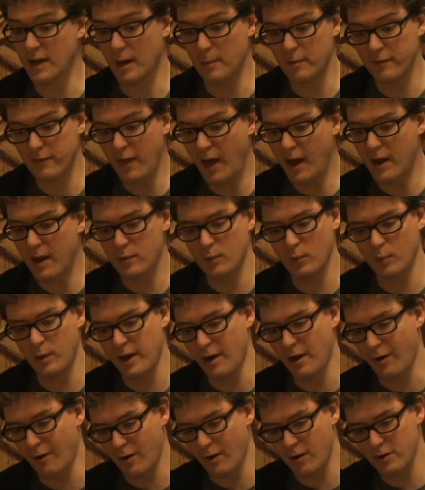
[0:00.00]
on top of that,
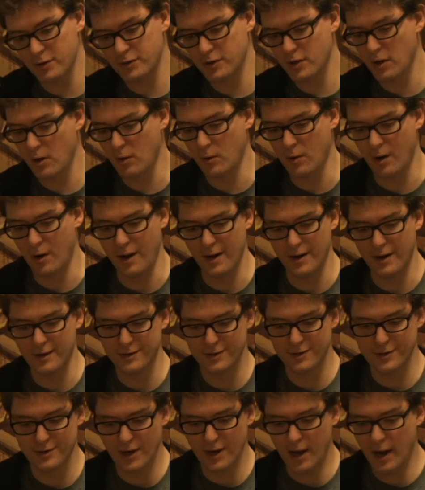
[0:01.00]
we are also
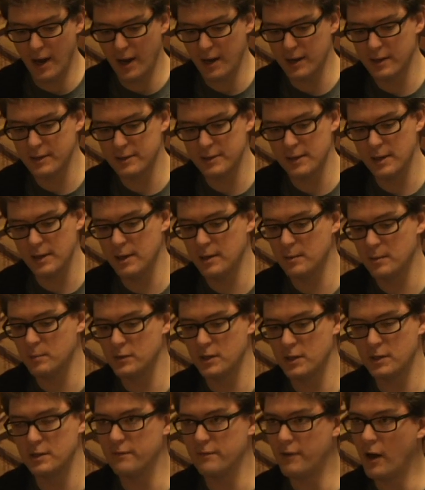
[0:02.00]
on design
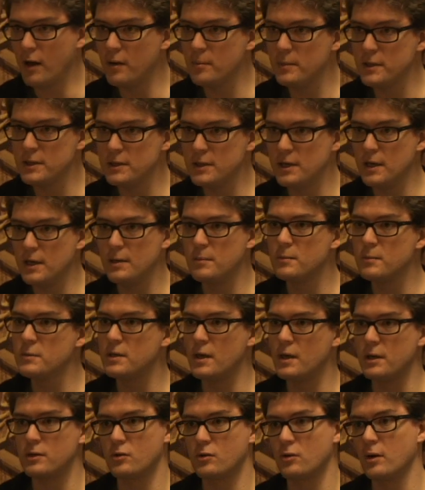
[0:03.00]
teams and development
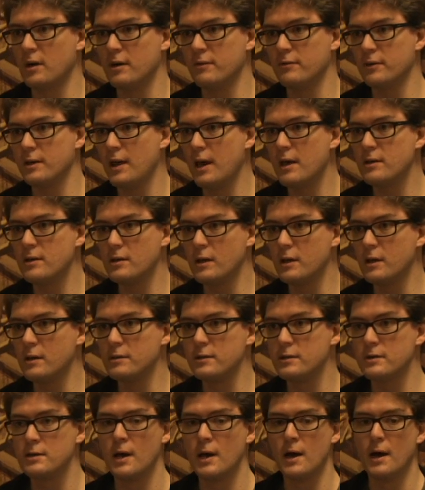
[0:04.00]
teams as creative
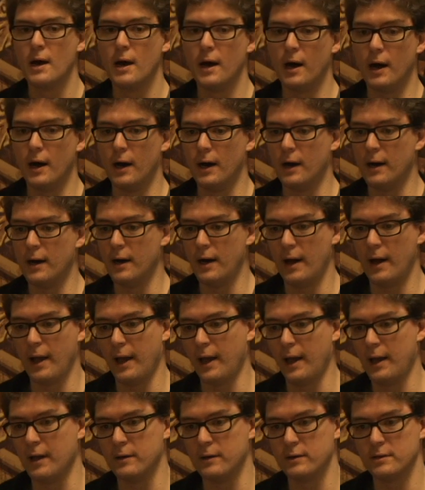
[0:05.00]
liaisons
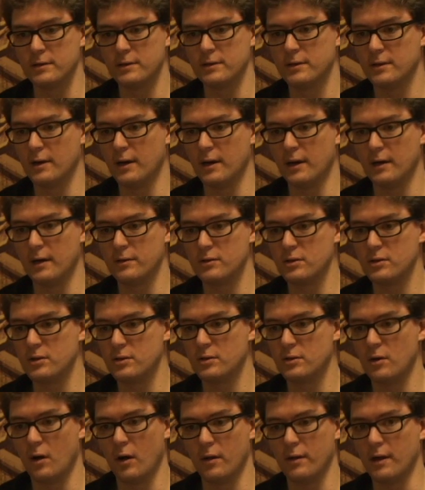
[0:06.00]
and
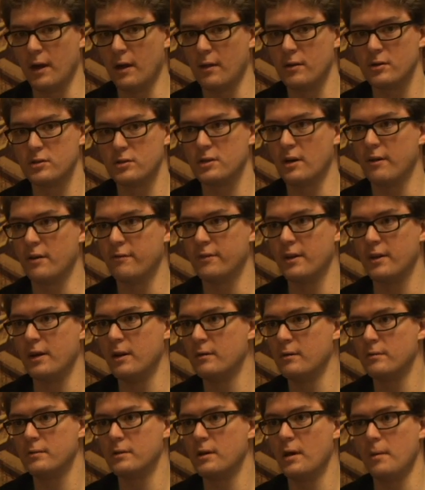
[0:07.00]
just all the other stuff
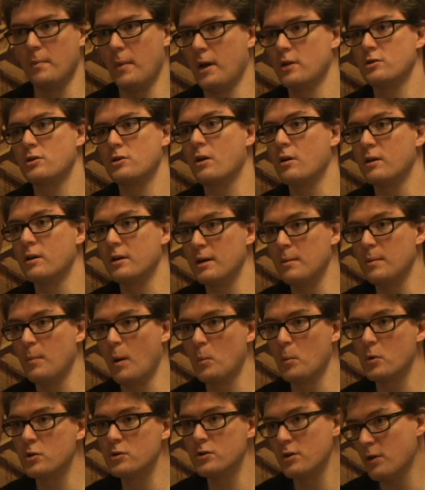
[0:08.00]
that Magic R&D
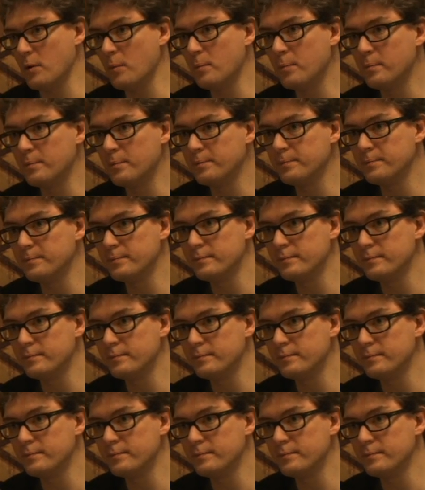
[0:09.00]
members do.